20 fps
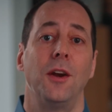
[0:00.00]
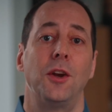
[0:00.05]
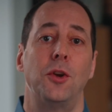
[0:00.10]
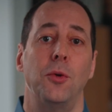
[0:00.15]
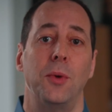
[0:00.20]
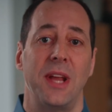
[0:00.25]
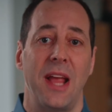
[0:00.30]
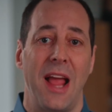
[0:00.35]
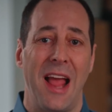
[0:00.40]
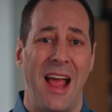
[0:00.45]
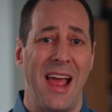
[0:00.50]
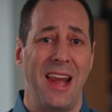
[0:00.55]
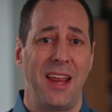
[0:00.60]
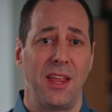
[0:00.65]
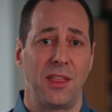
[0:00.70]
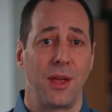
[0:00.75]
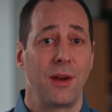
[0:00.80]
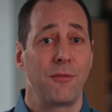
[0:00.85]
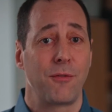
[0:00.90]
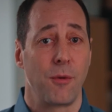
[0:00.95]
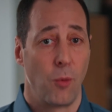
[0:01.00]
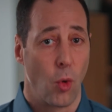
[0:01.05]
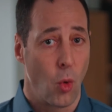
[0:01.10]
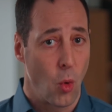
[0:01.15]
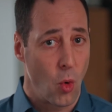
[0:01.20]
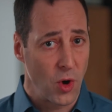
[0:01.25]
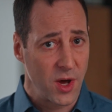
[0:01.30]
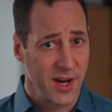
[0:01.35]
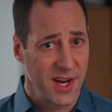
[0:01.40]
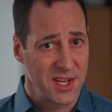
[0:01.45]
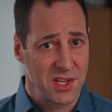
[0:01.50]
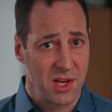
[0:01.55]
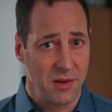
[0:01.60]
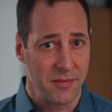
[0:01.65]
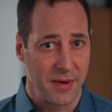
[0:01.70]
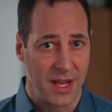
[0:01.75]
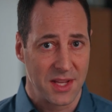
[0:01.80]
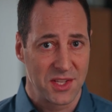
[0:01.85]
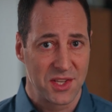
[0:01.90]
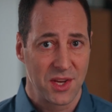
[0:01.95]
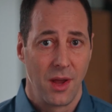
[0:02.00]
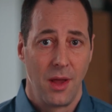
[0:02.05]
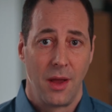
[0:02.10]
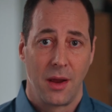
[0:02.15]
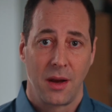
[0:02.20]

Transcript: doing anything from organizing events,